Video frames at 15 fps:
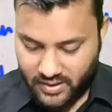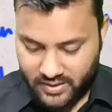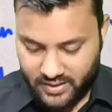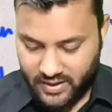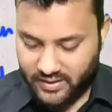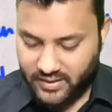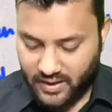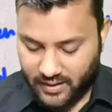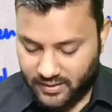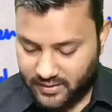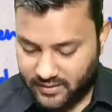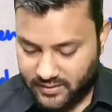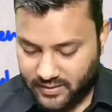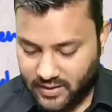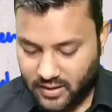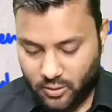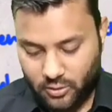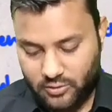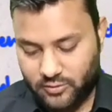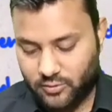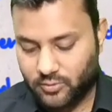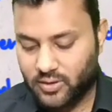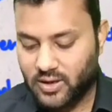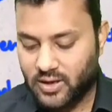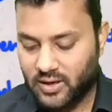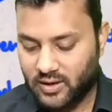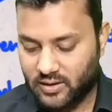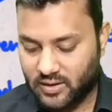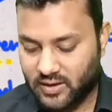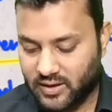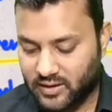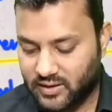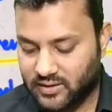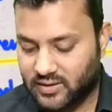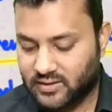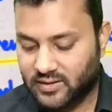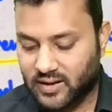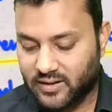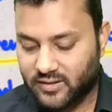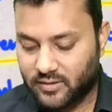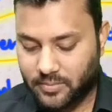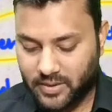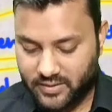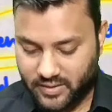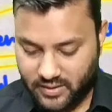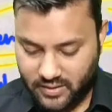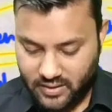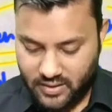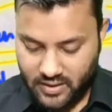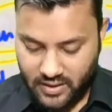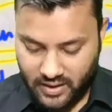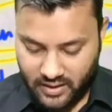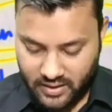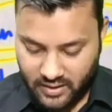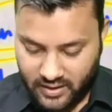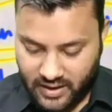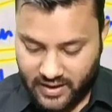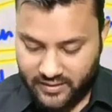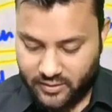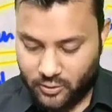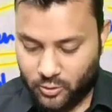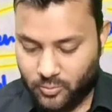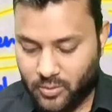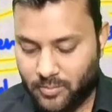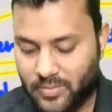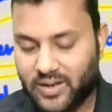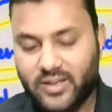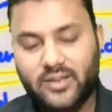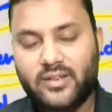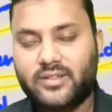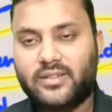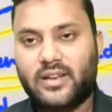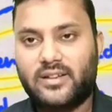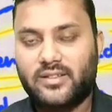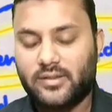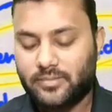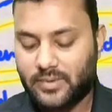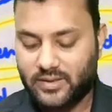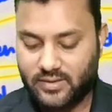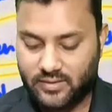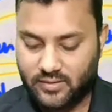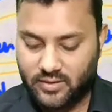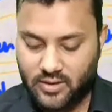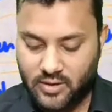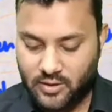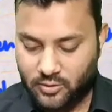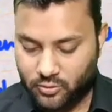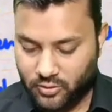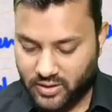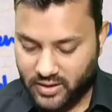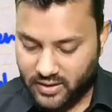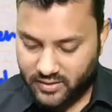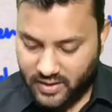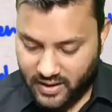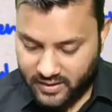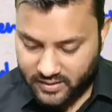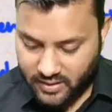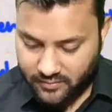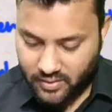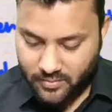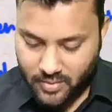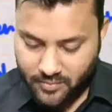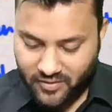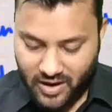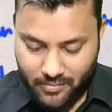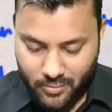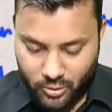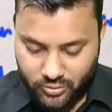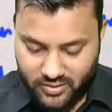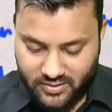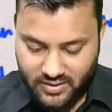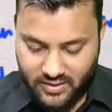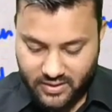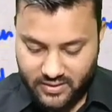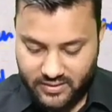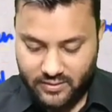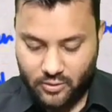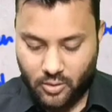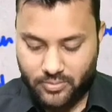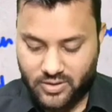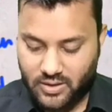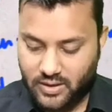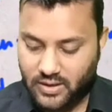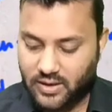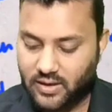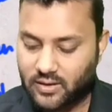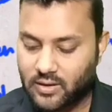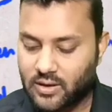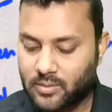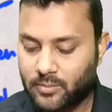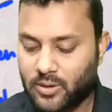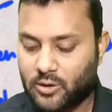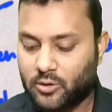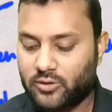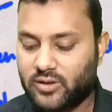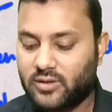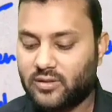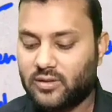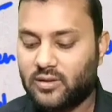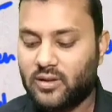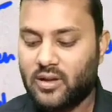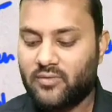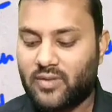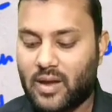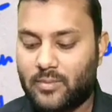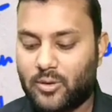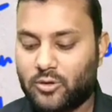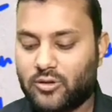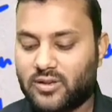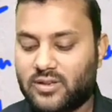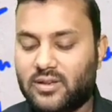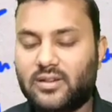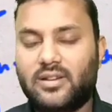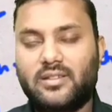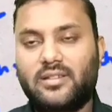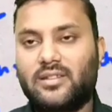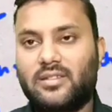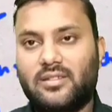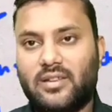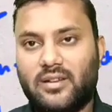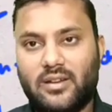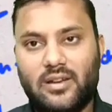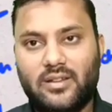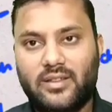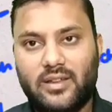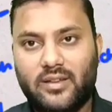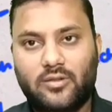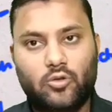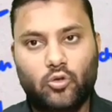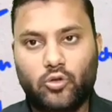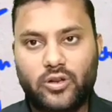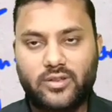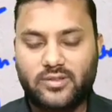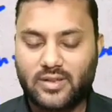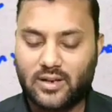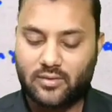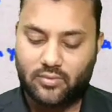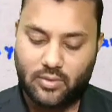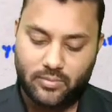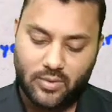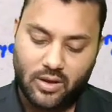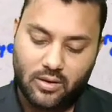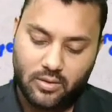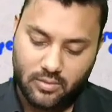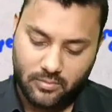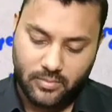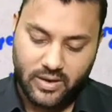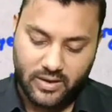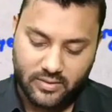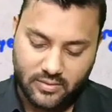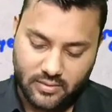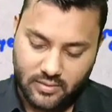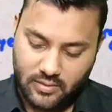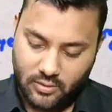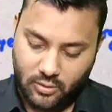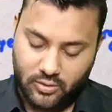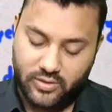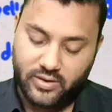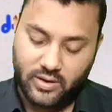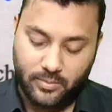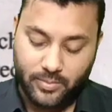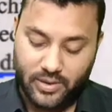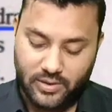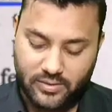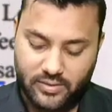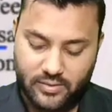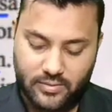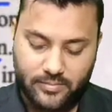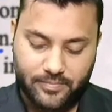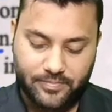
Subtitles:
Ductectasia also, a greenish discharge is present, and in carcinoma bloody discharge is present. So here the answer will be fibrocystic disease, option A, because in fibrocystic disease generally there is no discharge from the breast or the nipples.